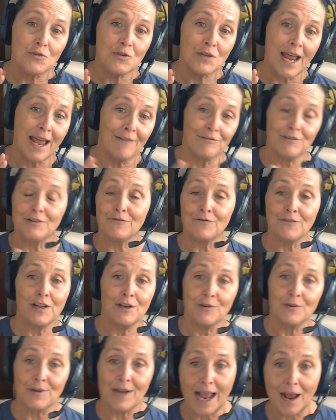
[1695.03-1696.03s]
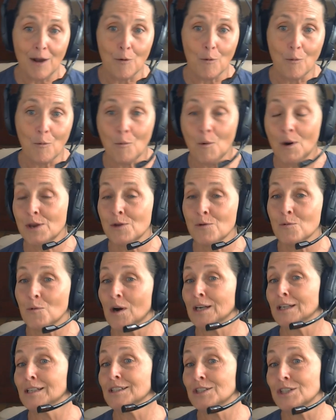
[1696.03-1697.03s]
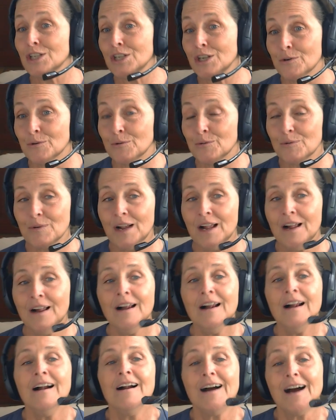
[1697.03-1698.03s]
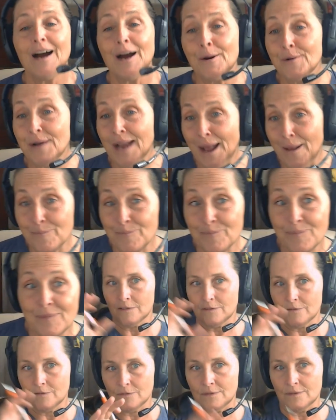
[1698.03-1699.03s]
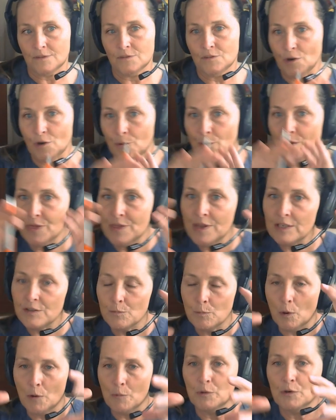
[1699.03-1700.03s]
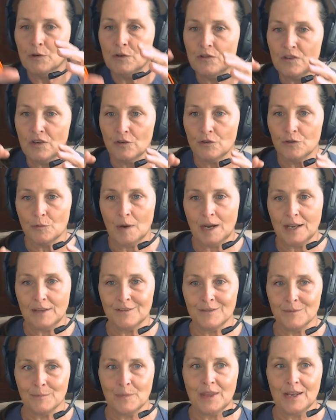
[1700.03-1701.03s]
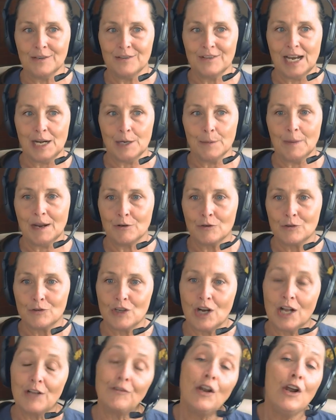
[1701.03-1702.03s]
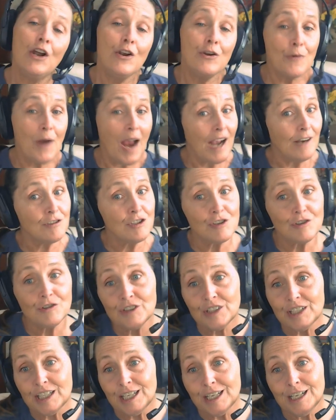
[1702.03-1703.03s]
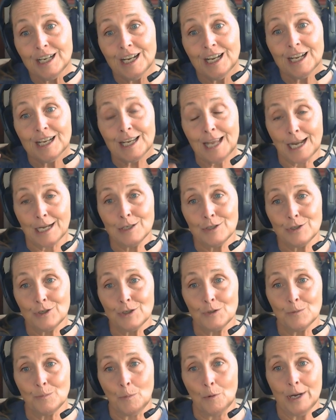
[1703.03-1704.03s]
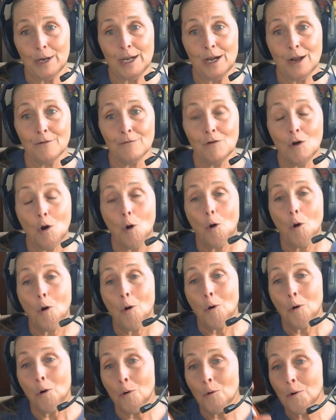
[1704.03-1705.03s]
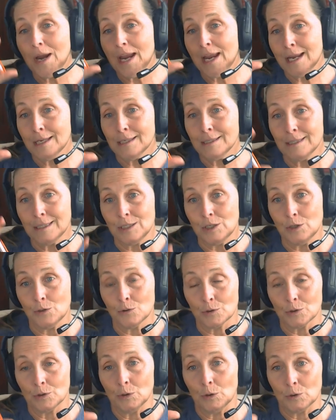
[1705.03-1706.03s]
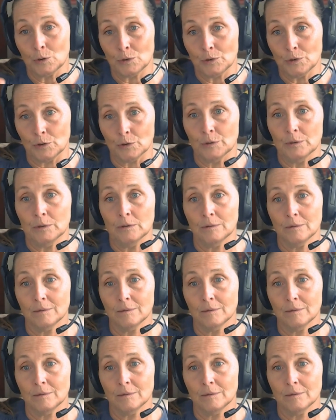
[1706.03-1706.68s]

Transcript: haven't figured out what you want to do. Okay. So at this point, when you start to write some things down about your child, you're actually getting to the point of, who is your learner?